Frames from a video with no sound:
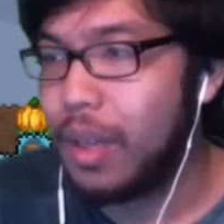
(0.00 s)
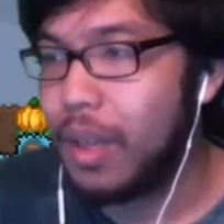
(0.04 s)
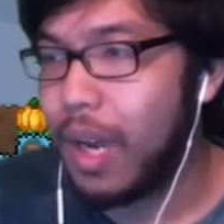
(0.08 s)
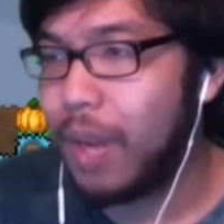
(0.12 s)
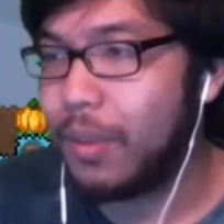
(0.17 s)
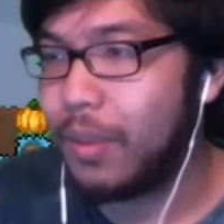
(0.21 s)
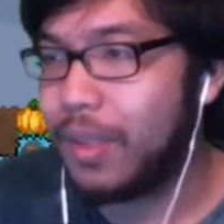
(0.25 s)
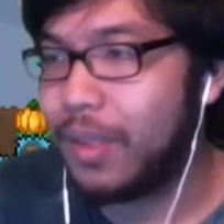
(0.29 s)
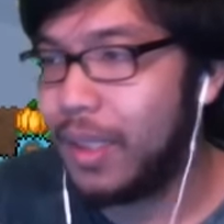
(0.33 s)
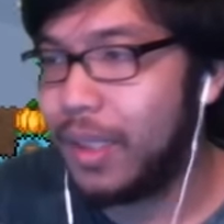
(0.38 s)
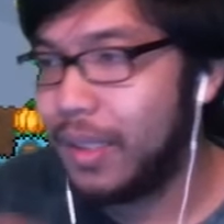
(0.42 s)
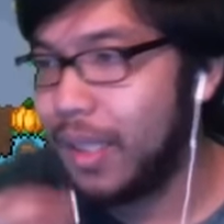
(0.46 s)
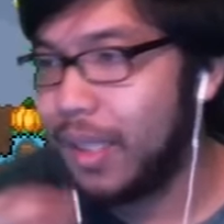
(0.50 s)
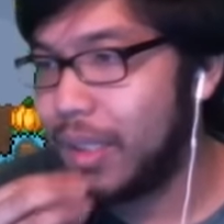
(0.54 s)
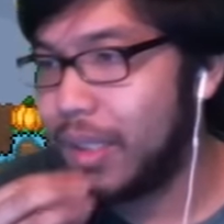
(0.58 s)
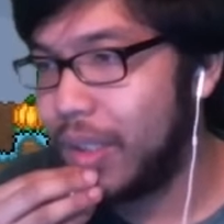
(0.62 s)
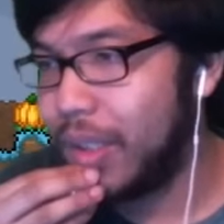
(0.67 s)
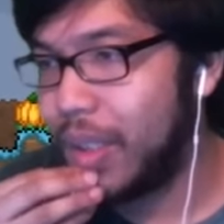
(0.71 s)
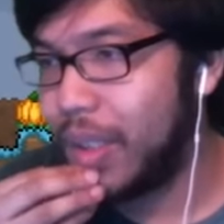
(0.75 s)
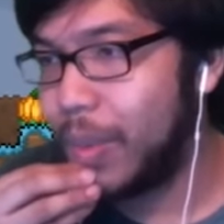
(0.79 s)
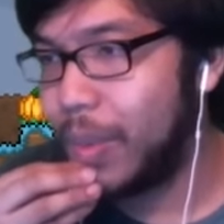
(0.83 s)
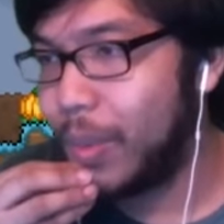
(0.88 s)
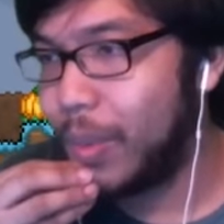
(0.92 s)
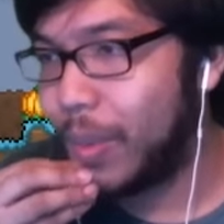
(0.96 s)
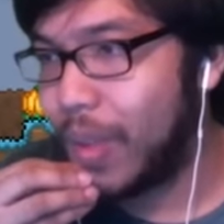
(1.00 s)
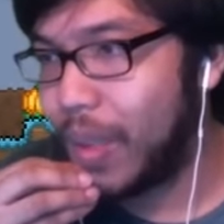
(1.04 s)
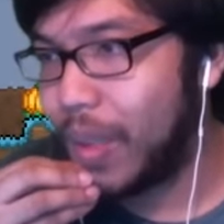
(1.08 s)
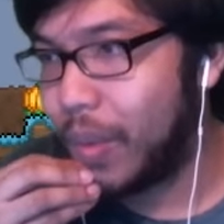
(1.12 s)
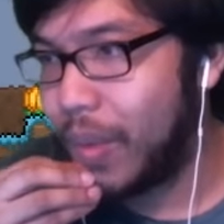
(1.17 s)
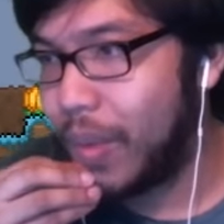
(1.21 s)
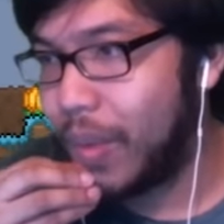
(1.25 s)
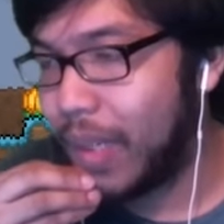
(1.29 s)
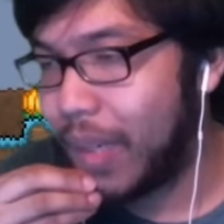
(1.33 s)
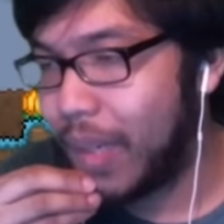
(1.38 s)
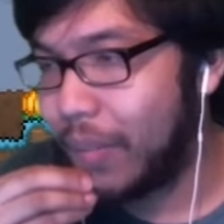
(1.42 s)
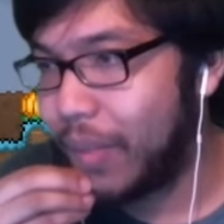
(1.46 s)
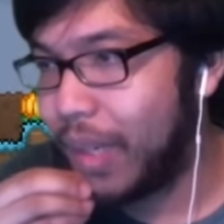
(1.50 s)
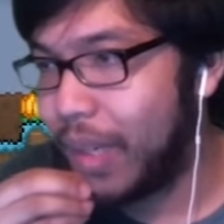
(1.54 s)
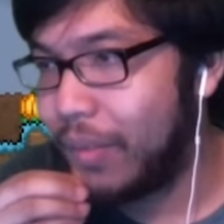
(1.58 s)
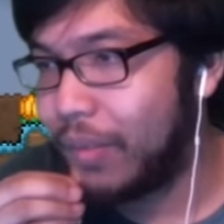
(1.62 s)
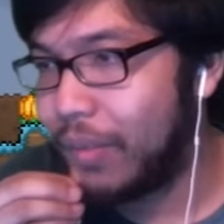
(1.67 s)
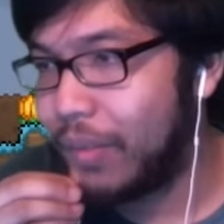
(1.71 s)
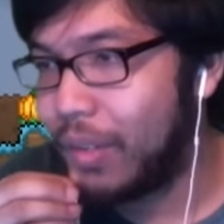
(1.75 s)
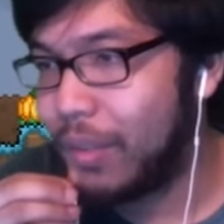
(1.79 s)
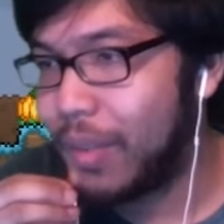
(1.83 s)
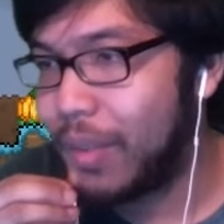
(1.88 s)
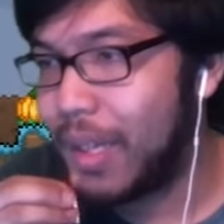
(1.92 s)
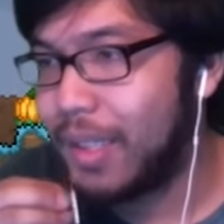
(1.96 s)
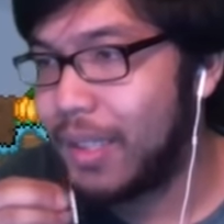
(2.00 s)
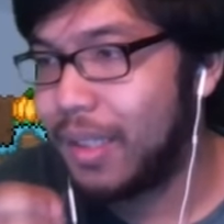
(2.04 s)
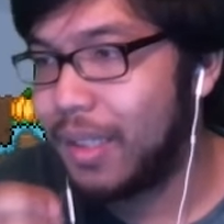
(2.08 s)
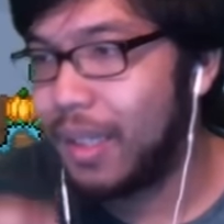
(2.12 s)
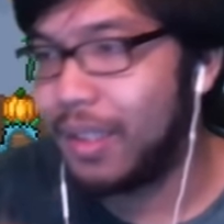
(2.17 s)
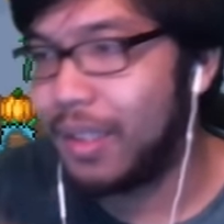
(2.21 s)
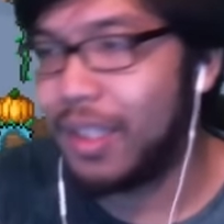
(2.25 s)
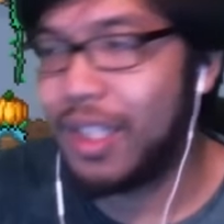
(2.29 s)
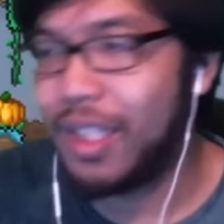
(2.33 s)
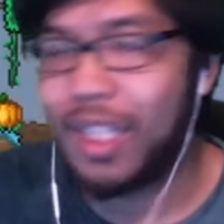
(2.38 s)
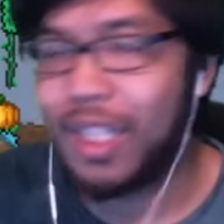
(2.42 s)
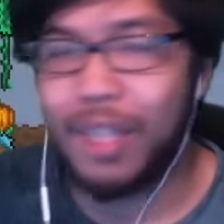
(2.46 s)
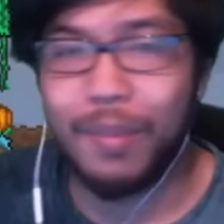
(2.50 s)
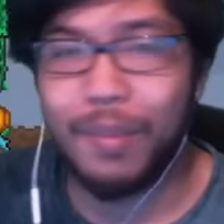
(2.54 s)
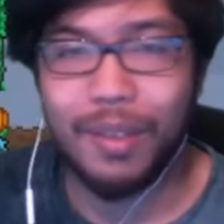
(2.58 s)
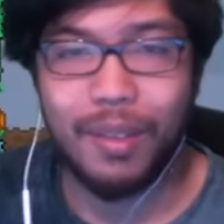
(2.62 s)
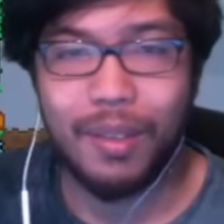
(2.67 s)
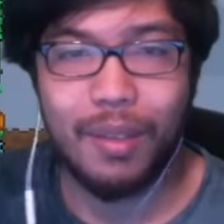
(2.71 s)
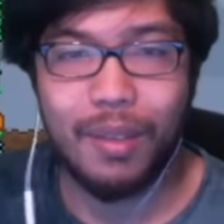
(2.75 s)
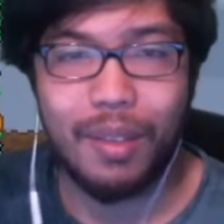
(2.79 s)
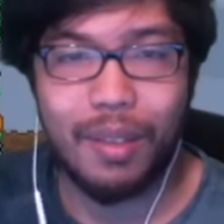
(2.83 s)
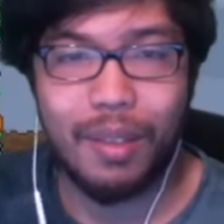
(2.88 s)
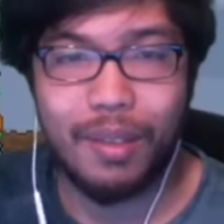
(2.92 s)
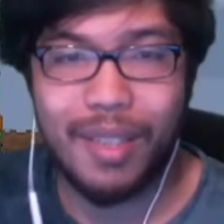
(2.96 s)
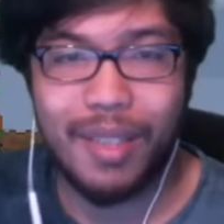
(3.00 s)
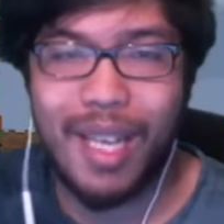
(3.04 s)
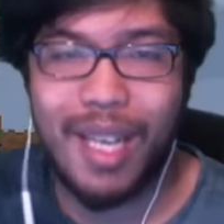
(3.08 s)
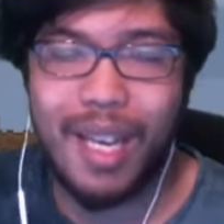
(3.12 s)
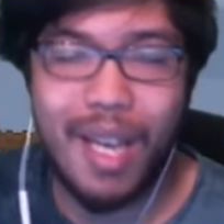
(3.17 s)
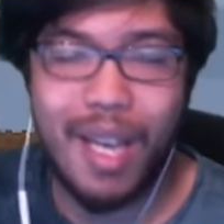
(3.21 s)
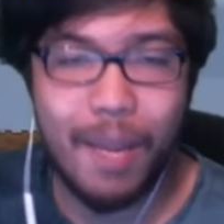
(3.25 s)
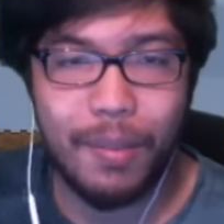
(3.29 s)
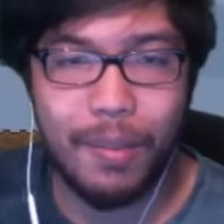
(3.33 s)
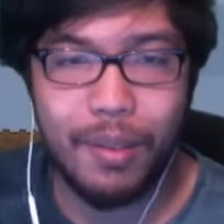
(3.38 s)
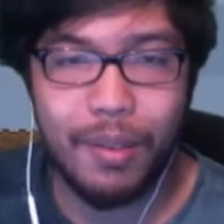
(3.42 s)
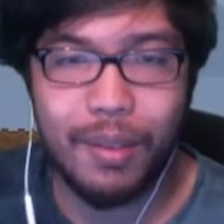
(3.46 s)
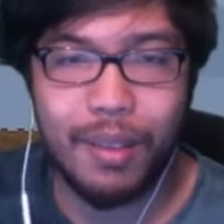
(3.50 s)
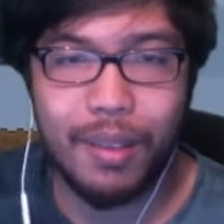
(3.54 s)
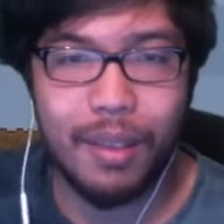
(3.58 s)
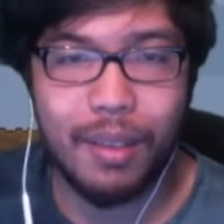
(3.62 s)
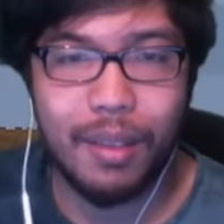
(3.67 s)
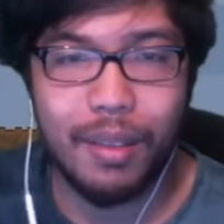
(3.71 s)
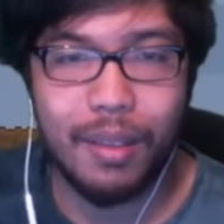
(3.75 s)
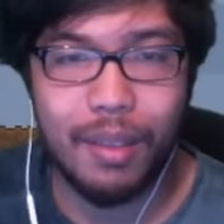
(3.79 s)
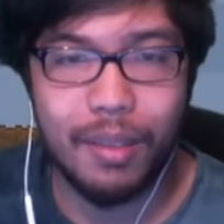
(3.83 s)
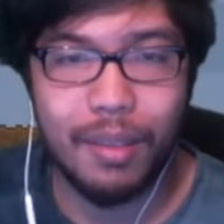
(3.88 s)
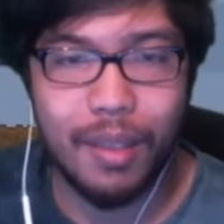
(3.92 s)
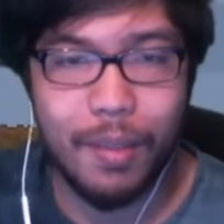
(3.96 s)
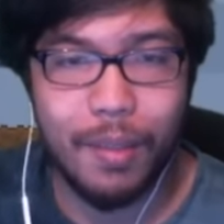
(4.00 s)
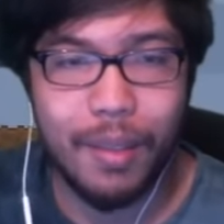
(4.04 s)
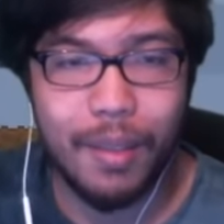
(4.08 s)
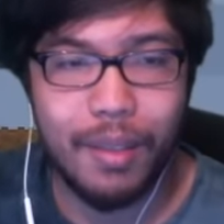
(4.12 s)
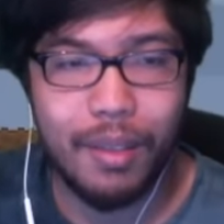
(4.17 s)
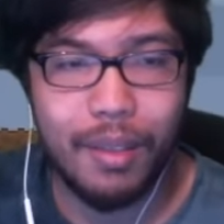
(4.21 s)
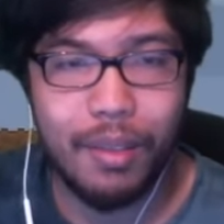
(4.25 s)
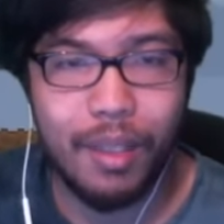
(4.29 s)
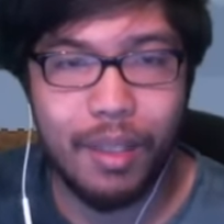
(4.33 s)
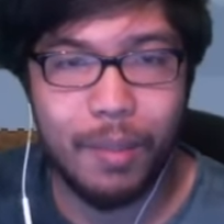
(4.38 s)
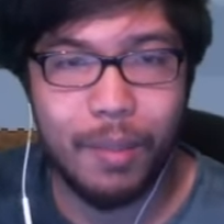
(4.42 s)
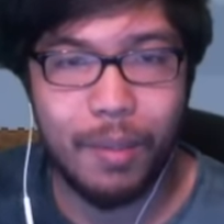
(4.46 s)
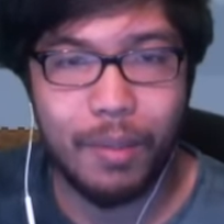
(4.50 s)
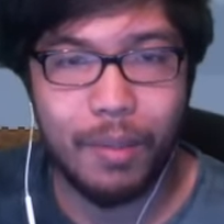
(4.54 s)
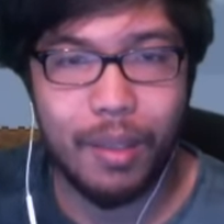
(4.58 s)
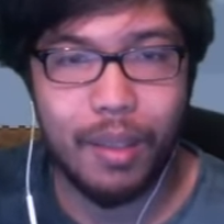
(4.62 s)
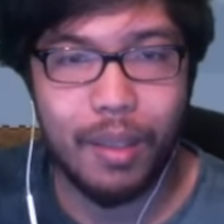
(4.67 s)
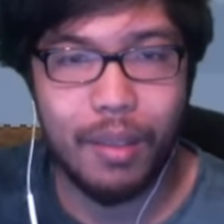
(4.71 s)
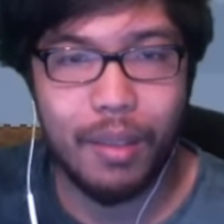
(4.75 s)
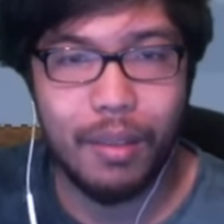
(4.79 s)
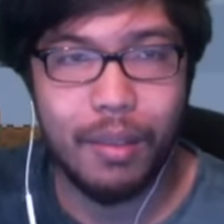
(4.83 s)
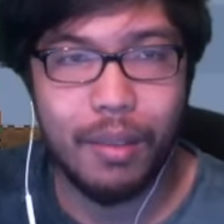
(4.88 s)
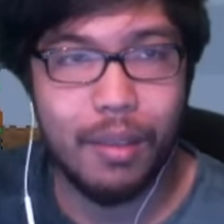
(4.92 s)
I was thinking that too, but when I created FK Farm and I got the achievements, so nothing to lose. Yeah, absolutely nothing to lose. I mean, you could be right.